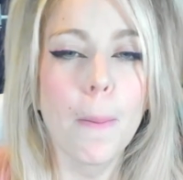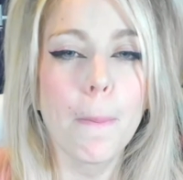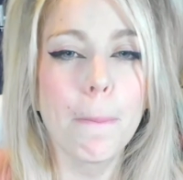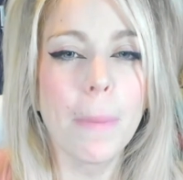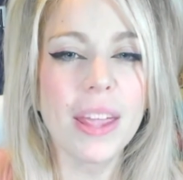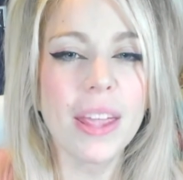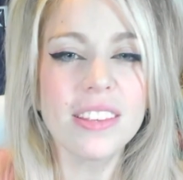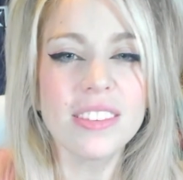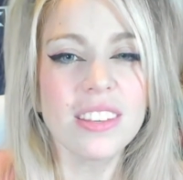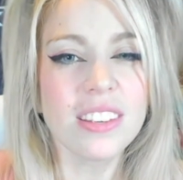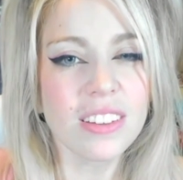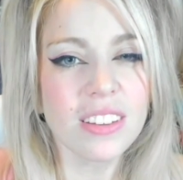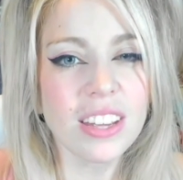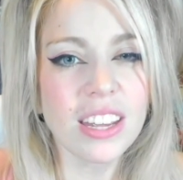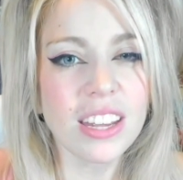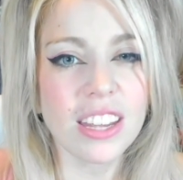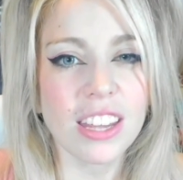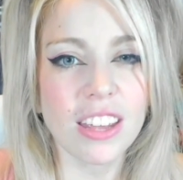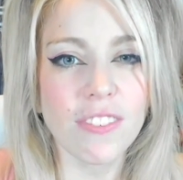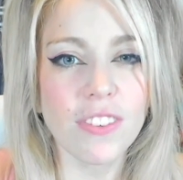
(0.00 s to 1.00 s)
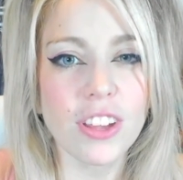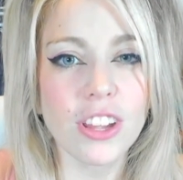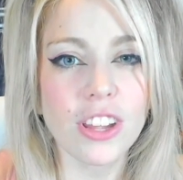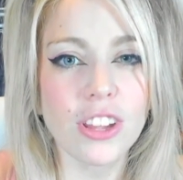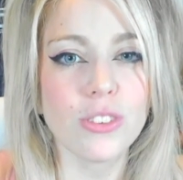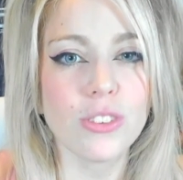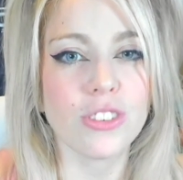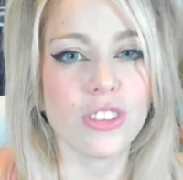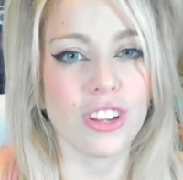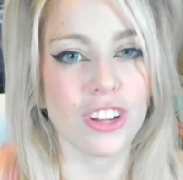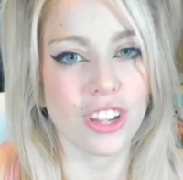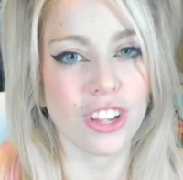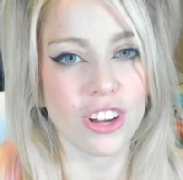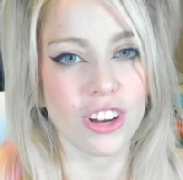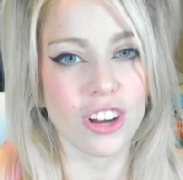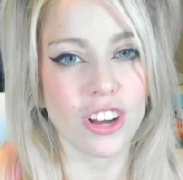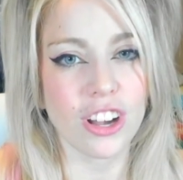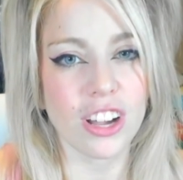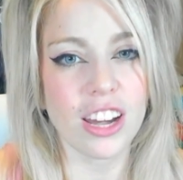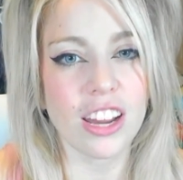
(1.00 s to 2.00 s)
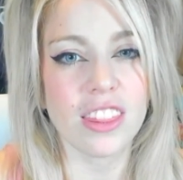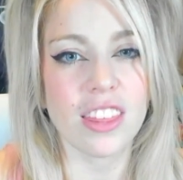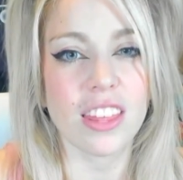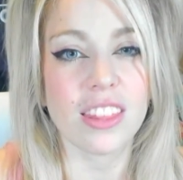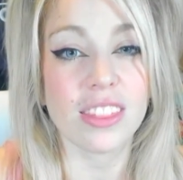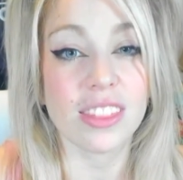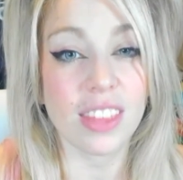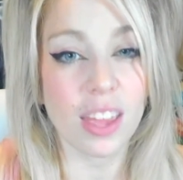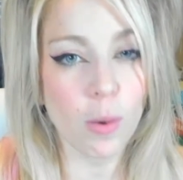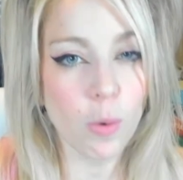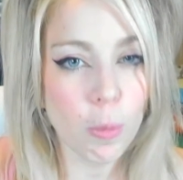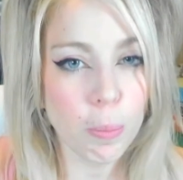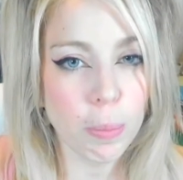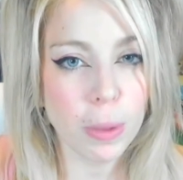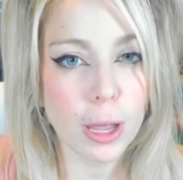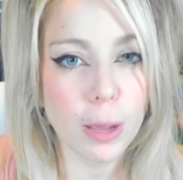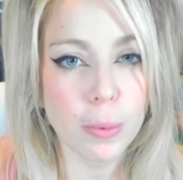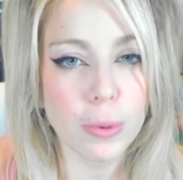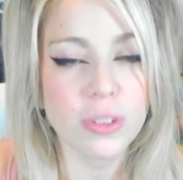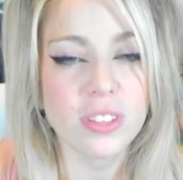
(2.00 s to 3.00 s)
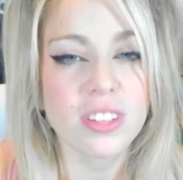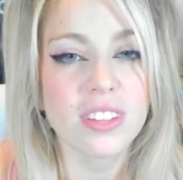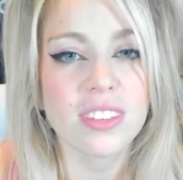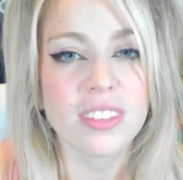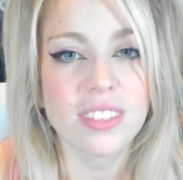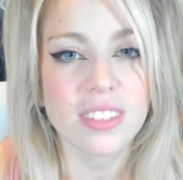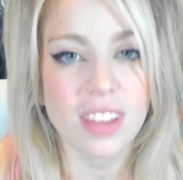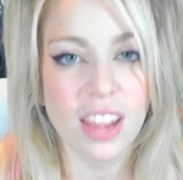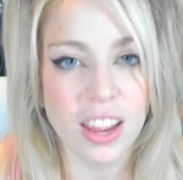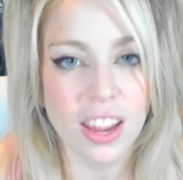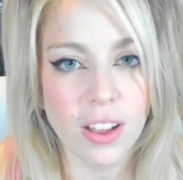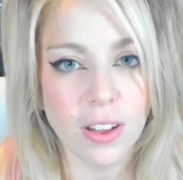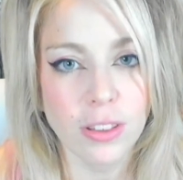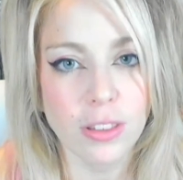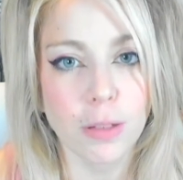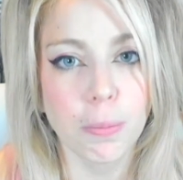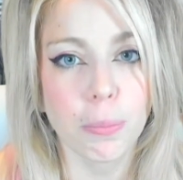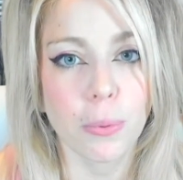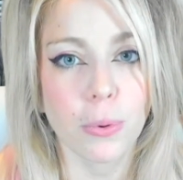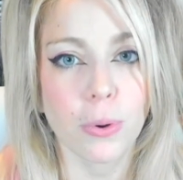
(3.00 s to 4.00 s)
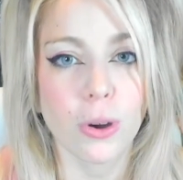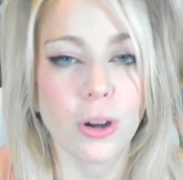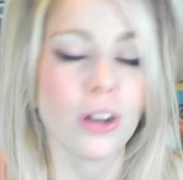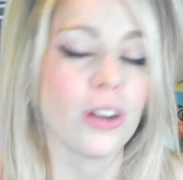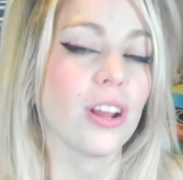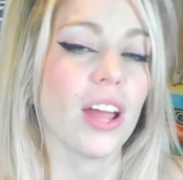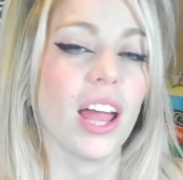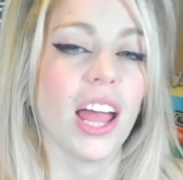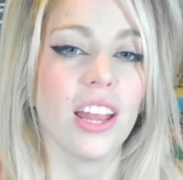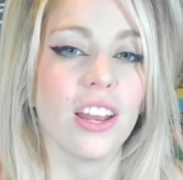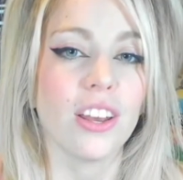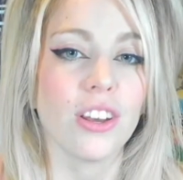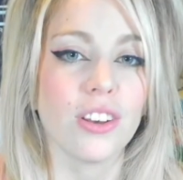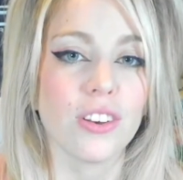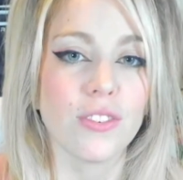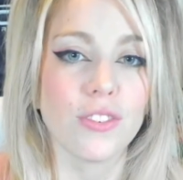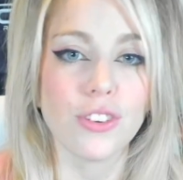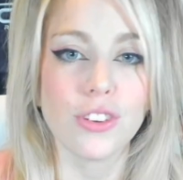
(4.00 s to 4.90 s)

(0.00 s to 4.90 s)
basically giving you security that they will be able to stay on the board and